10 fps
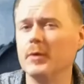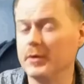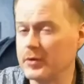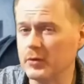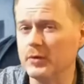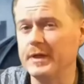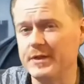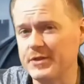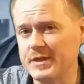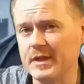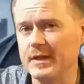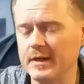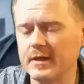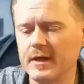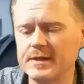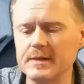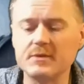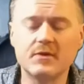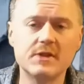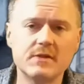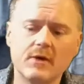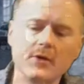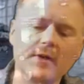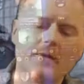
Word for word: really cool, interesting, and neat concepts. First of all, you